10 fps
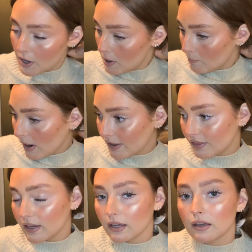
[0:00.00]
But I
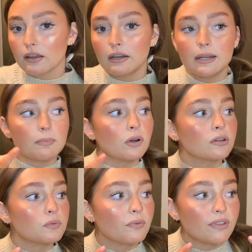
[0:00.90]
think lip gloss
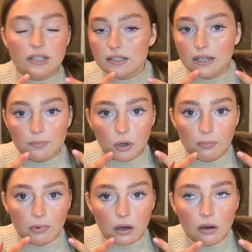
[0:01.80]
with this lip
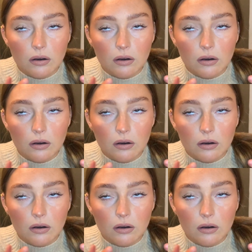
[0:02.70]
combo,